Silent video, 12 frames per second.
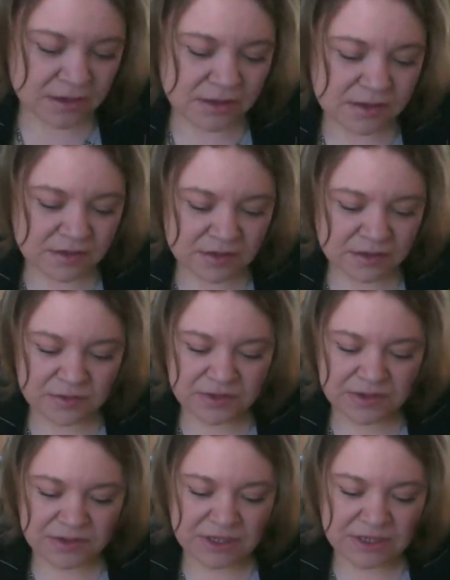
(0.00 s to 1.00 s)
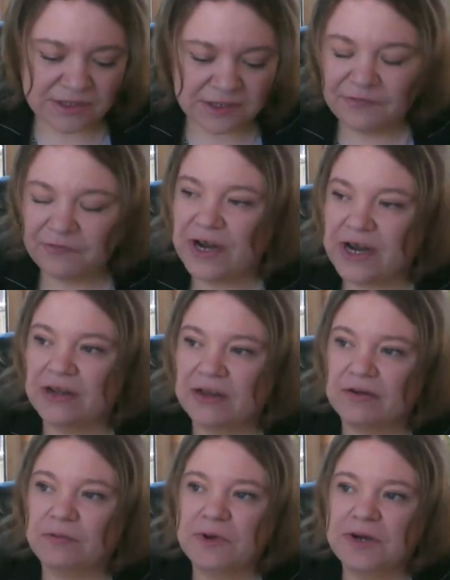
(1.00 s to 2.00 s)
So, Dr. Frank,
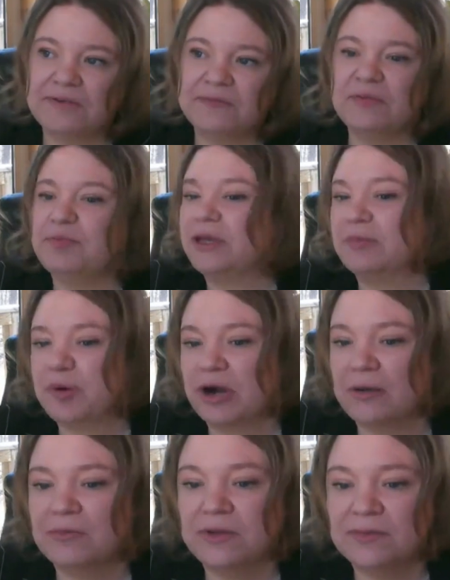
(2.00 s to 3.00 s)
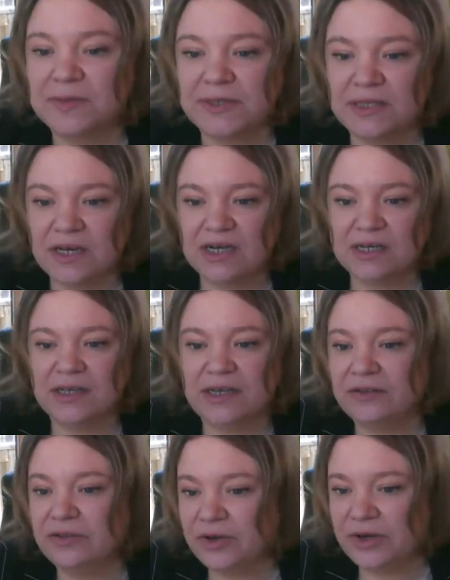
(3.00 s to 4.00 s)
one of the big problems with
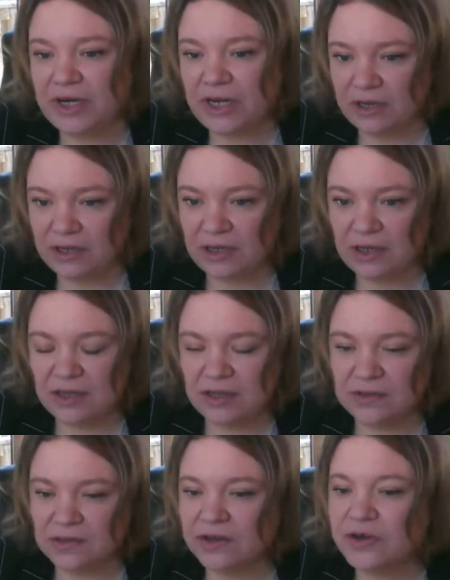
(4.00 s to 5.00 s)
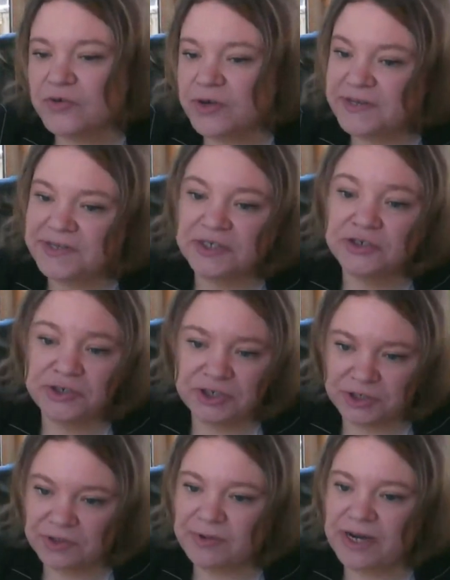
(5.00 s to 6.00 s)
online learning is increased
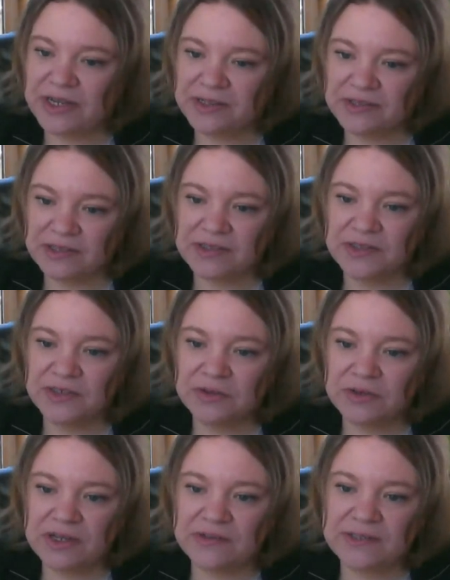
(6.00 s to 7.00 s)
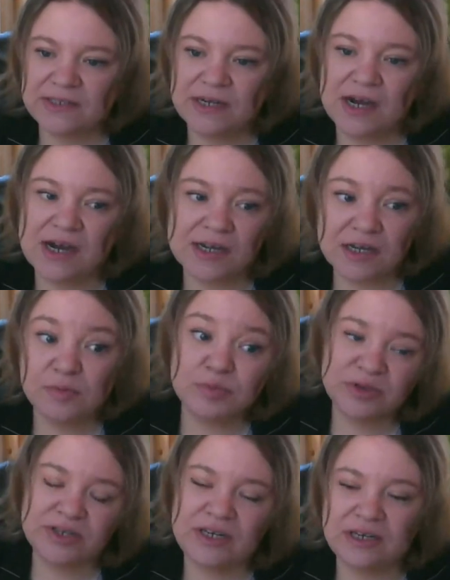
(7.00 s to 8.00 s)
attrition rates and students not
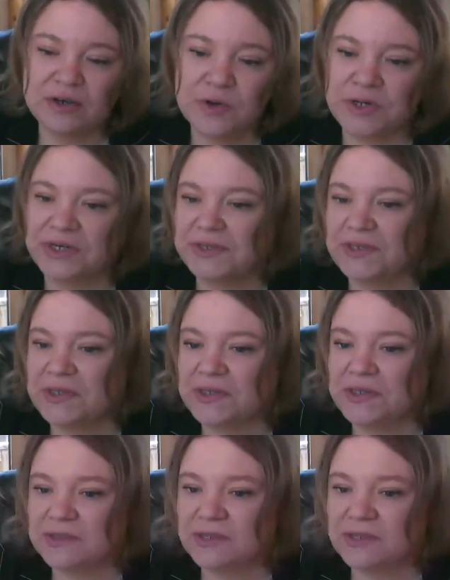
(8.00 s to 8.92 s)
completing courses.